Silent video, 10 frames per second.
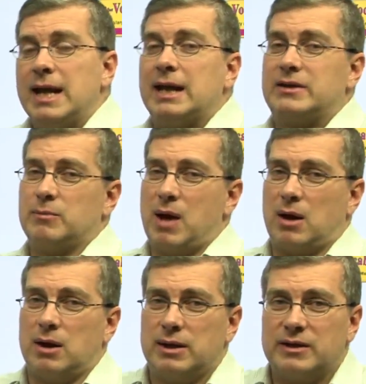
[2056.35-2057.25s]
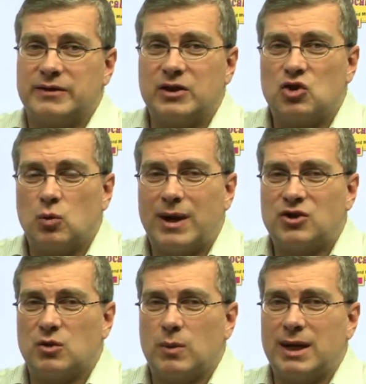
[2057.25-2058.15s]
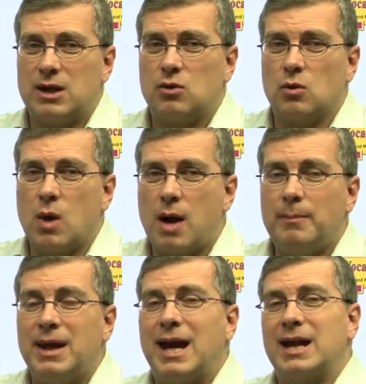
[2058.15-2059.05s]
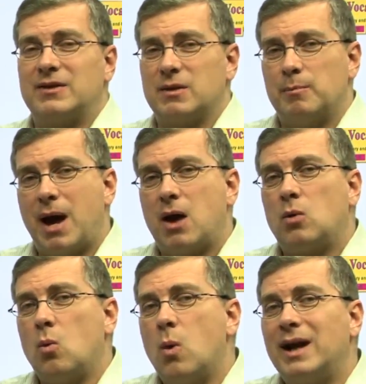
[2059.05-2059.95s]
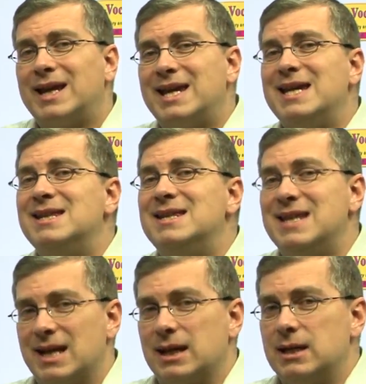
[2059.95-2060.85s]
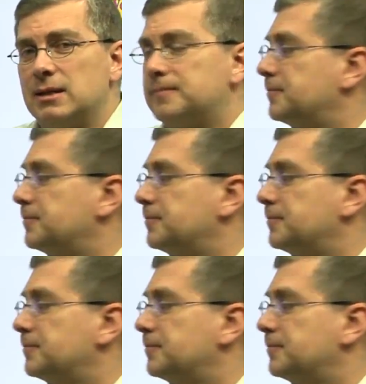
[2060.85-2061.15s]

it's about the situation when he grew up, and it's about what he did.